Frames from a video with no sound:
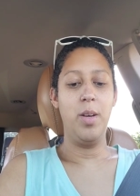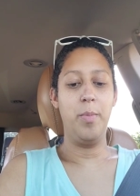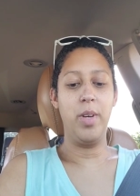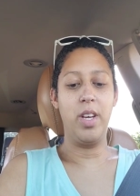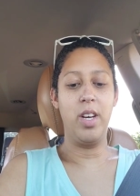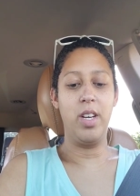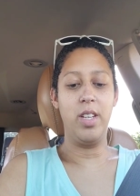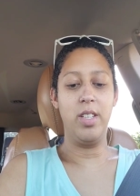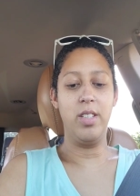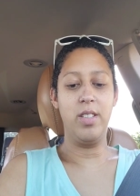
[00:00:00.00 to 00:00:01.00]

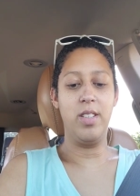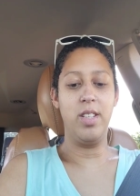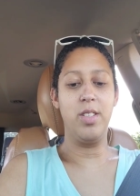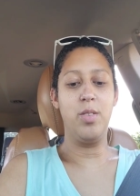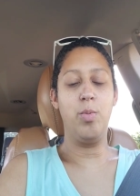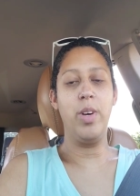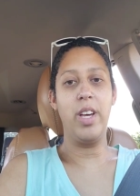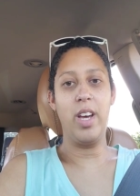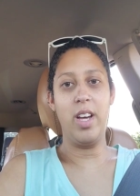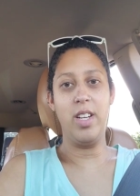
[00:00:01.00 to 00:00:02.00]
because this
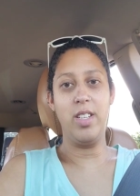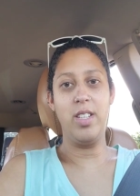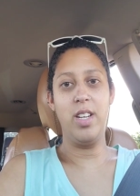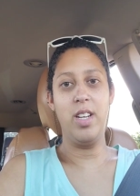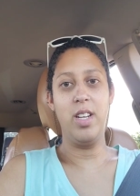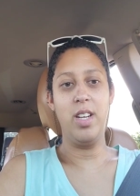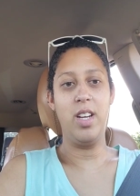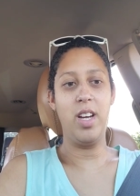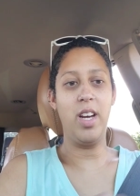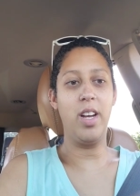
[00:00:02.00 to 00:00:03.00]
weekend
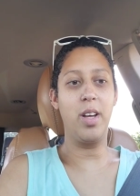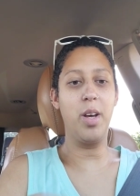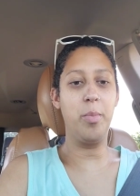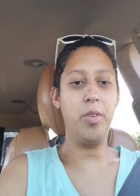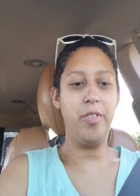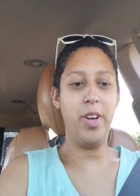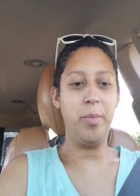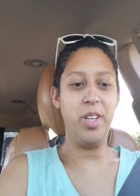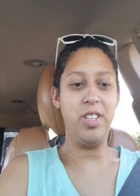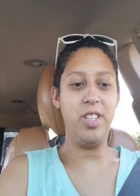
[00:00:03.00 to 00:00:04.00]
I had a couple
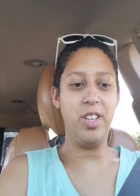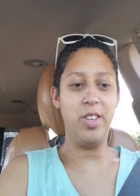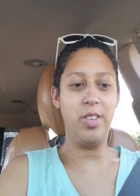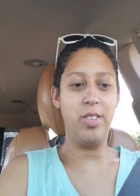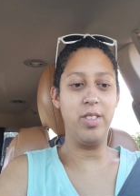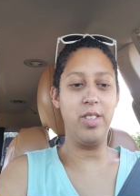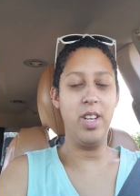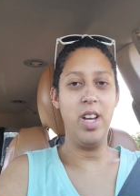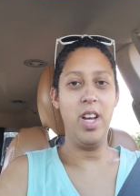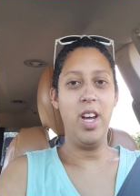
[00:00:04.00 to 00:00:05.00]
family dinners.
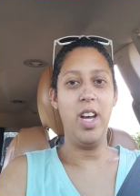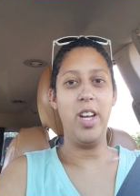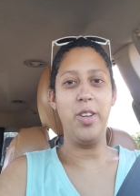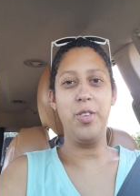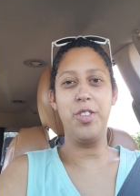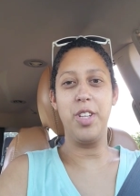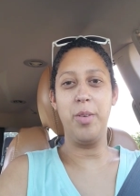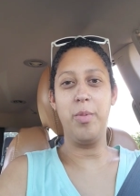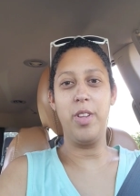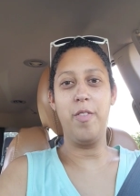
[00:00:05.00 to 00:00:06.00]
And
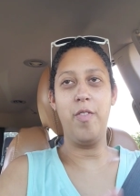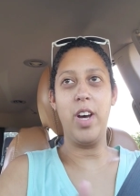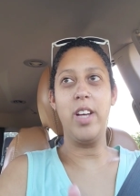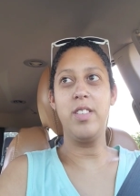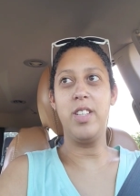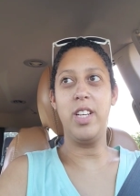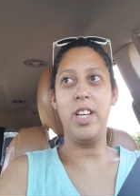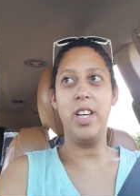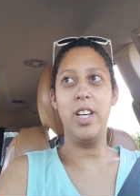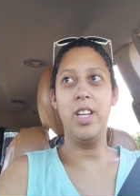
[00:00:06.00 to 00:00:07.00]
usually with
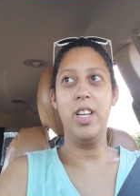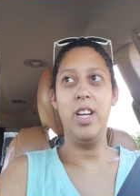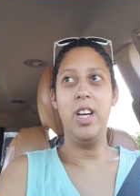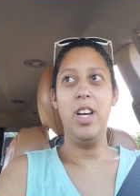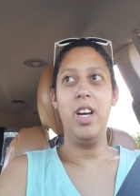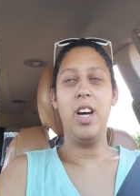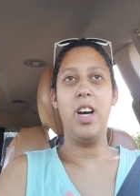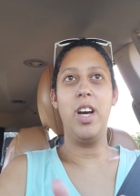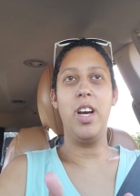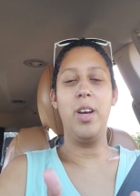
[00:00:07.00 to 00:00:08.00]
fasting,
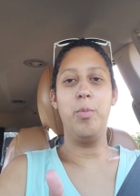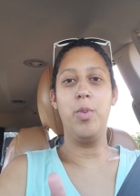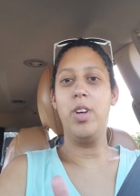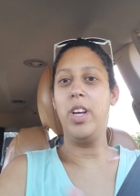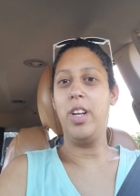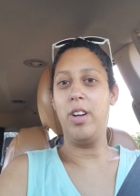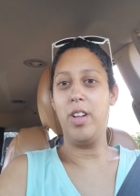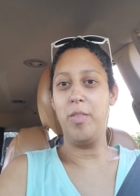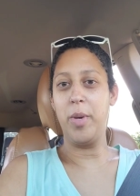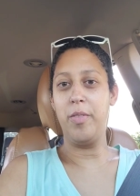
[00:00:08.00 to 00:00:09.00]
I will eat
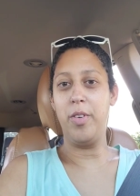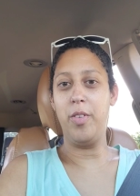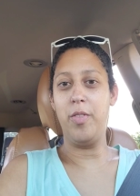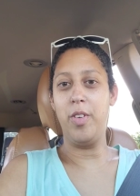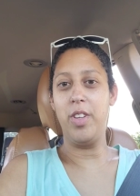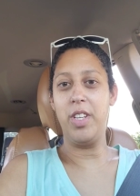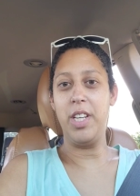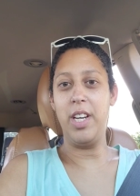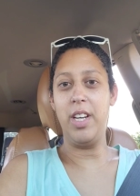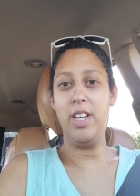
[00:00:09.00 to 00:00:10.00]
all of my food for the
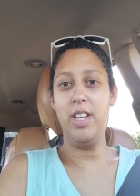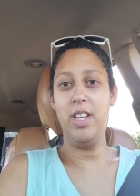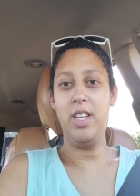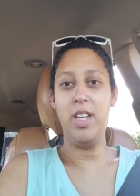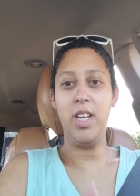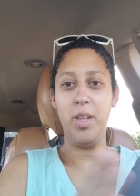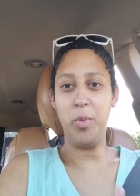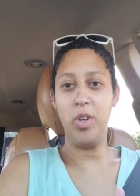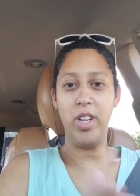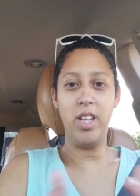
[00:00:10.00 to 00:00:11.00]
day in the
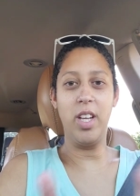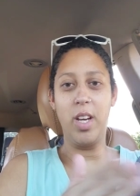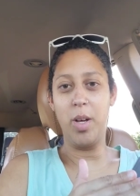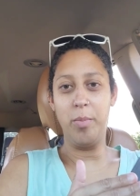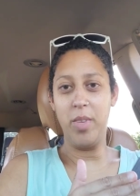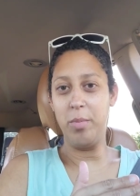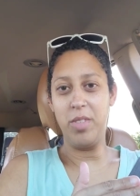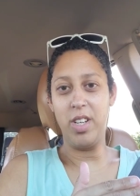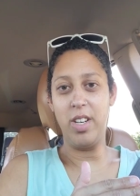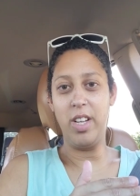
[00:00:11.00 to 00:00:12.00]
morning. Like I'm, I'm
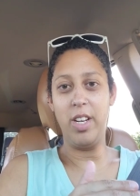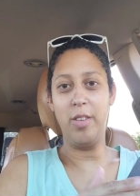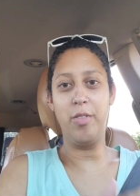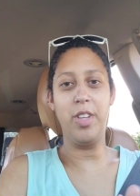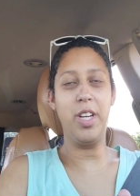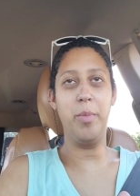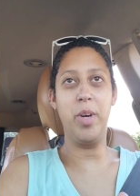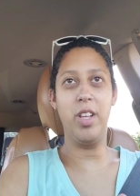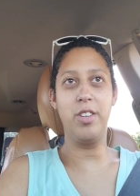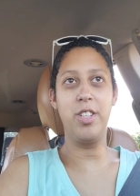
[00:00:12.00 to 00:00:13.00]
done eating for the day
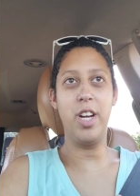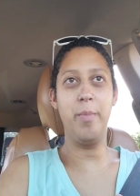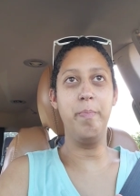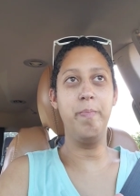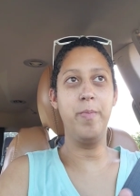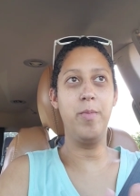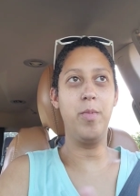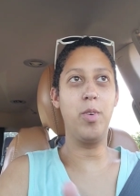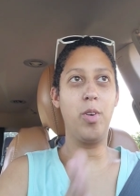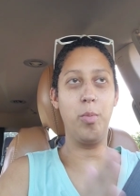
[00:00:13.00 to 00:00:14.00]
by lunchtime
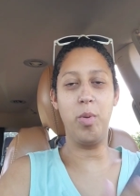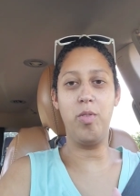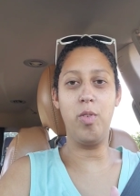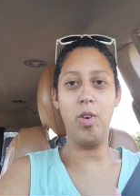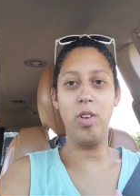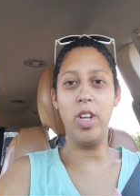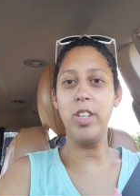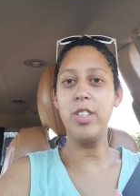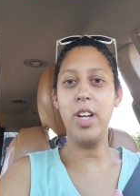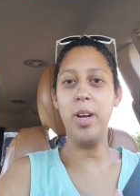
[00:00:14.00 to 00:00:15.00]
or before
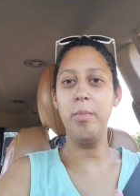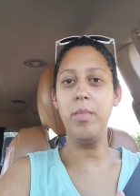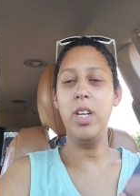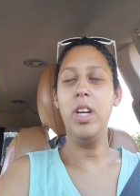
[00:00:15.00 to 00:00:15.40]
lunchtime.